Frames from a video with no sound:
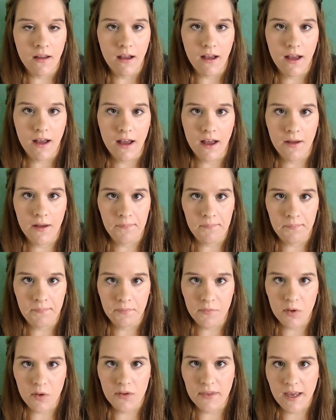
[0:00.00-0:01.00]
Um,
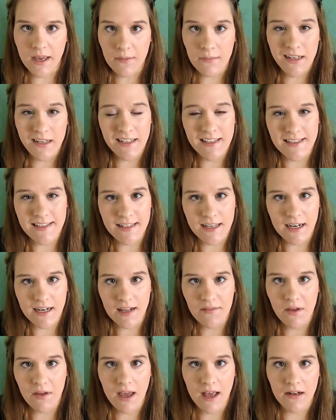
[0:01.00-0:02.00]
with that being said,
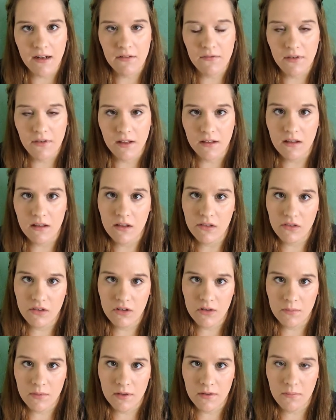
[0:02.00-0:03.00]
I've had felt a
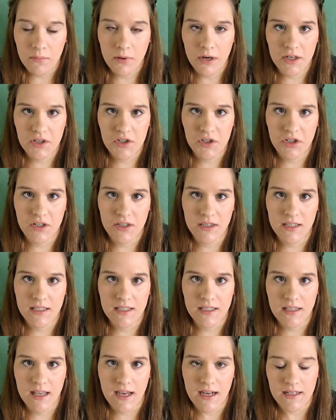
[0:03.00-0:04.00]
little bit of pressure
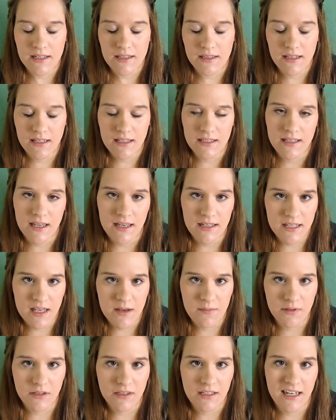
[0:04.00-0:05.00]
this last these last
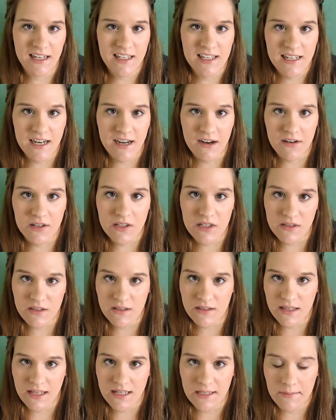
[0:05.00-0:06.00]
couple of days, and I also
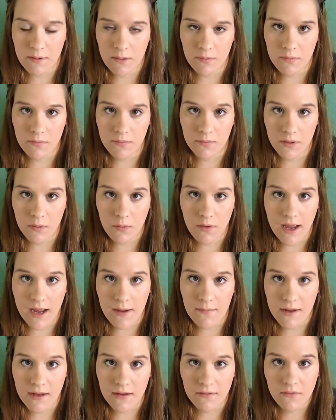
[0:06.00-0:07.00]
think that's probably why
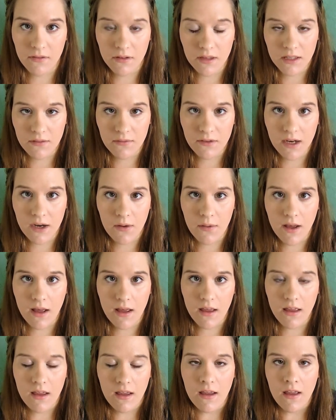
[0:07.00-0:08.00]
I'm not feeling very
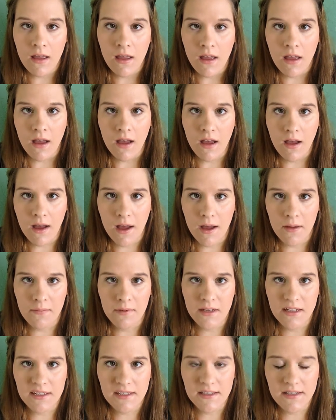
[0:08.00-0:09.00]
well. Um,
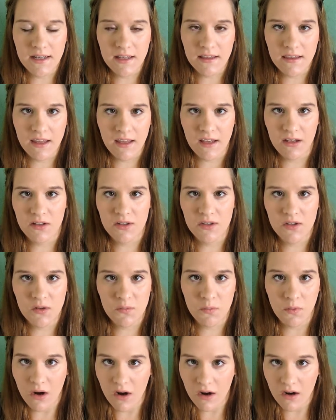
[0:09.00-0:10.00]
it's nothing
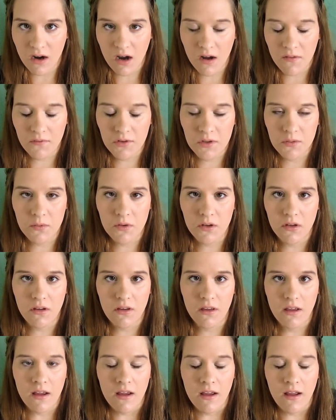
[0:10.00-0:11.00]
super
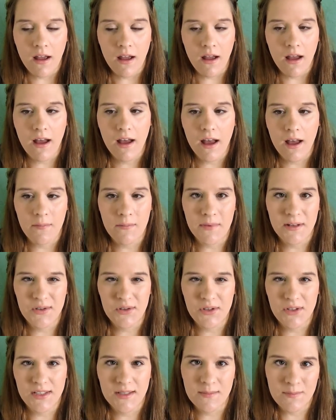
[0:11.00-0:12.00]
uncomfortable. Um,
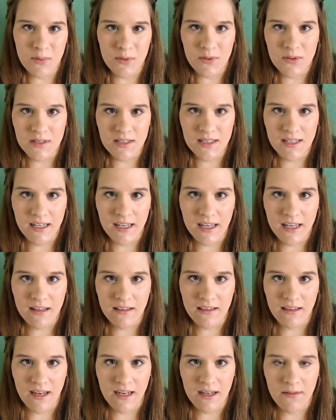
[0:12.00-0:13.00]
it's just mostly
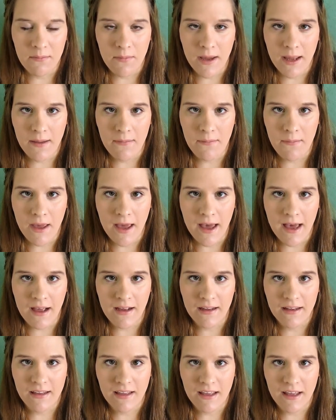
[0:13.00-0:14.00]
in like my
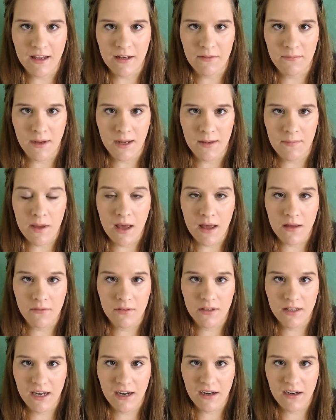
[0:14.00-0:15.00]
back and my
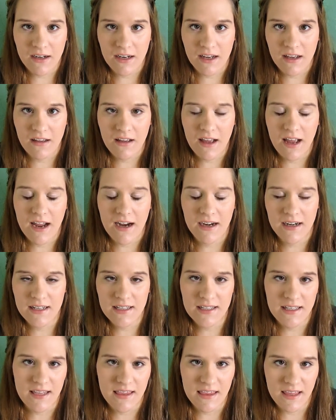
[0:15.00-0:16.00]
pelvic area. I
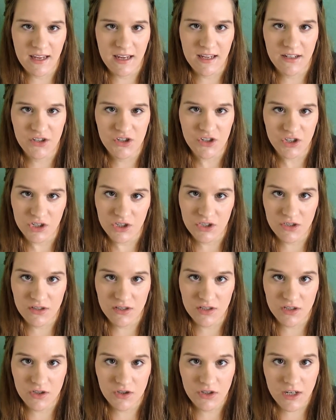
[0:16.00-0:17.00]
honestly think it's just
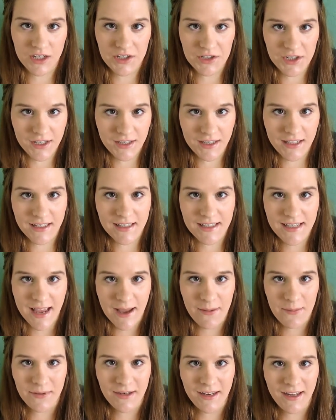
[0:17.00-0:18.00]
the stretching that's
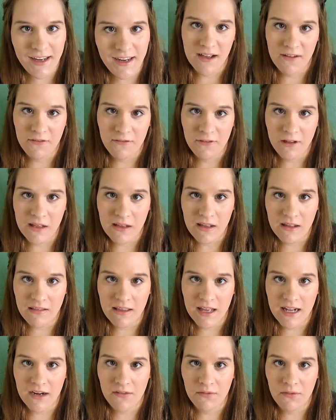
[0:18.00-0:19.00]
happening. I felt a
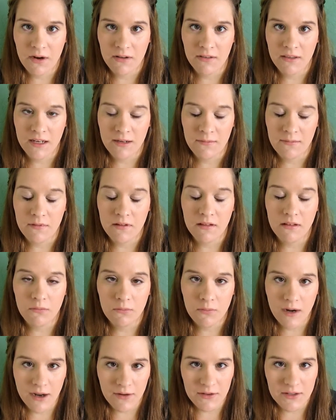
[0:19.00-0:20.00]
lot of round, lig
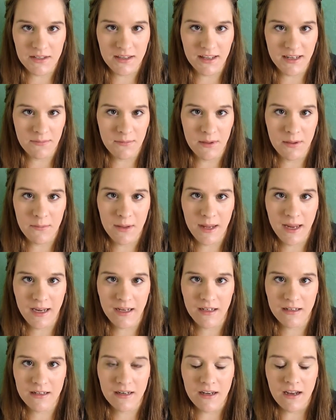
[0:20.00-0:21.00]
round ligament
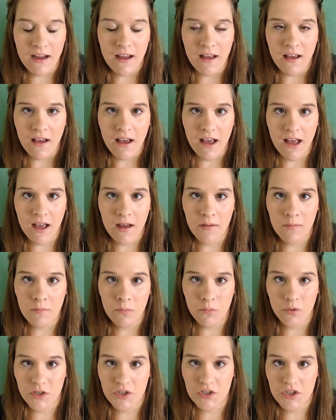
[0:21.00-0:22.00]
pain, um,
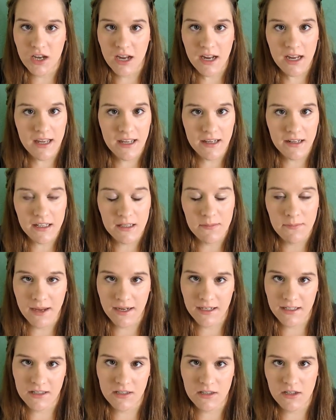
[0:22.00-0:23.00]
which I
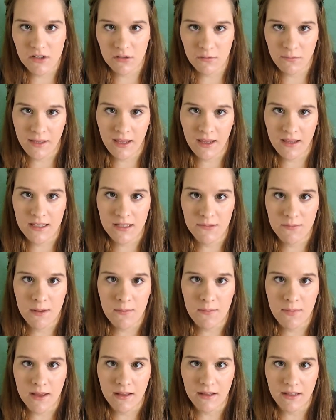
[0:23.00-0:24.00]
expected to because my
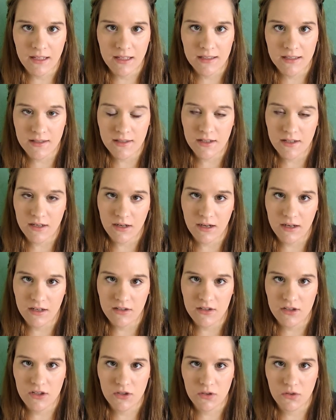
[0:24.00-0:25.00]
belly is starting
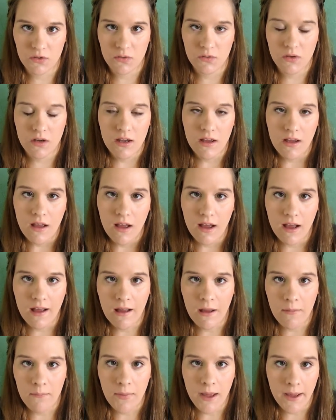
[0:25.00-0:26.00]
to
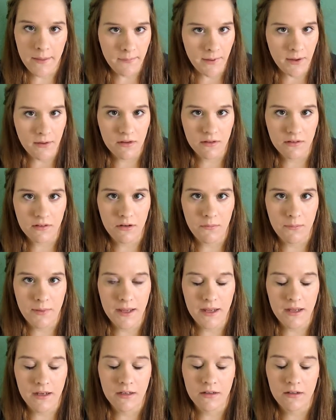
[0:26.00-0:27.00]
um, pop out a little
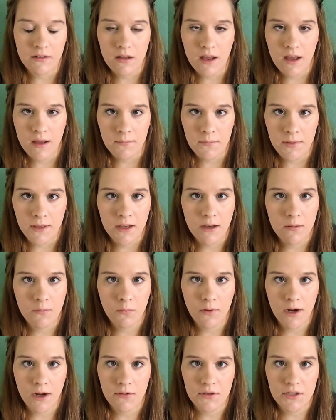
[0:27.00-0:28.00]
bit and um, become
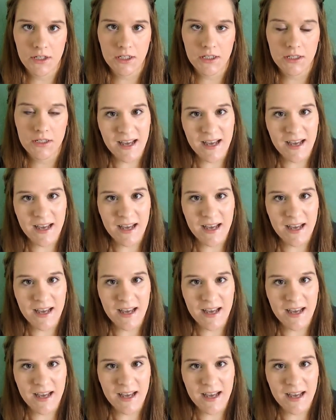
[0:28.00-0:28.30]
rounder.